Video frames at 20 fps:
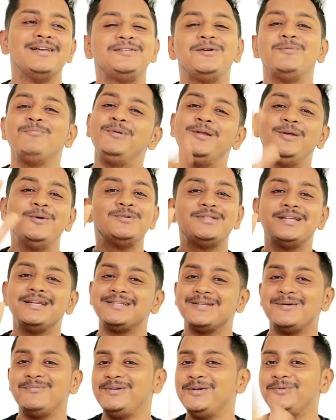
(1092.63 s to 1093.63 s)
simply
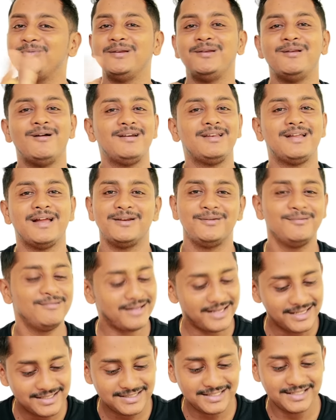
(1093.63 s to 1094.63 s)
using template will not get you
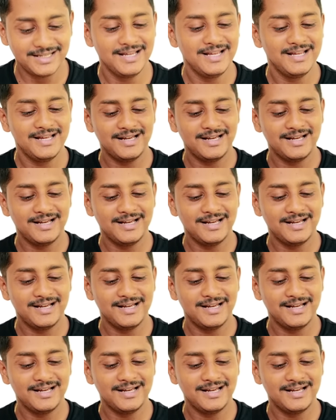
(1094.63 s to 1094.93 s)
90